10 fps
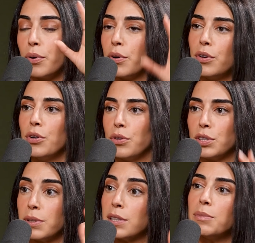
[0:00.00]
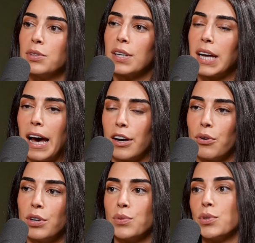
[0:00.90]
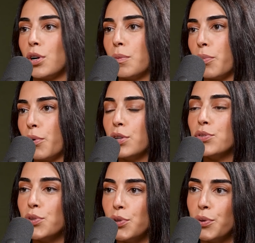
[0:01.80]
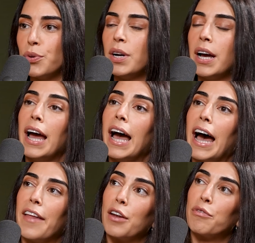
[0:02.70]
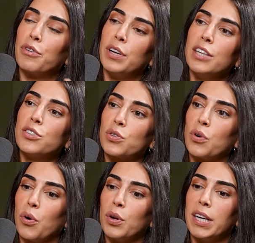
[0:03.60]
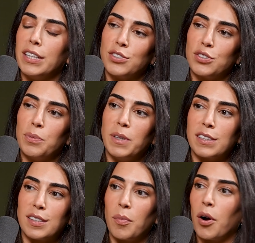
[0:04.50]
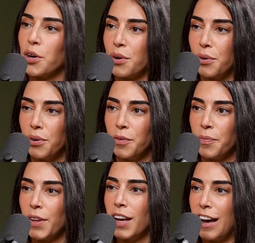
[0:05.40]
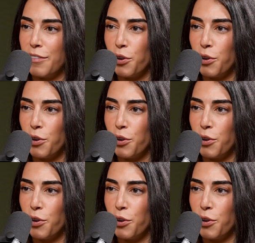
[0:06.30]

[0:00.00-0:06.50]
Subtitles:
put, split them into the categories which are important to you. And then for each goal, it needs to be a SMART goal. Have